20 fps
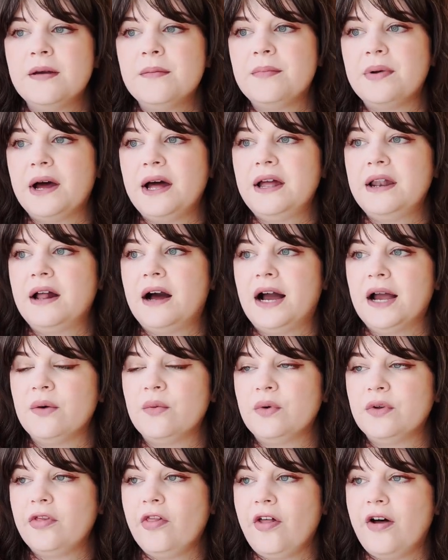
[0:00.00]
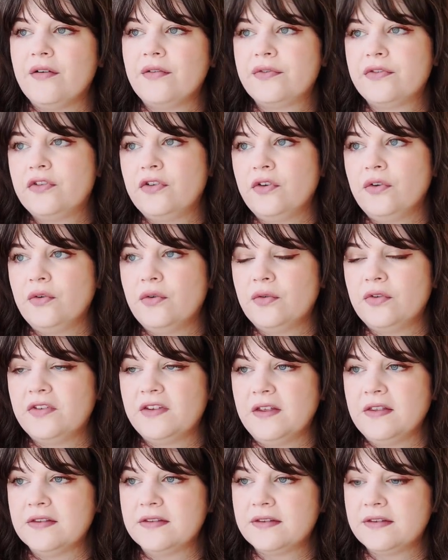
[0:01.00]
but I would love to
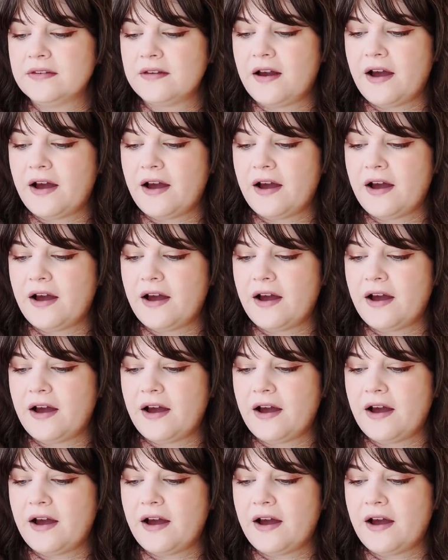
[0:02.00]
since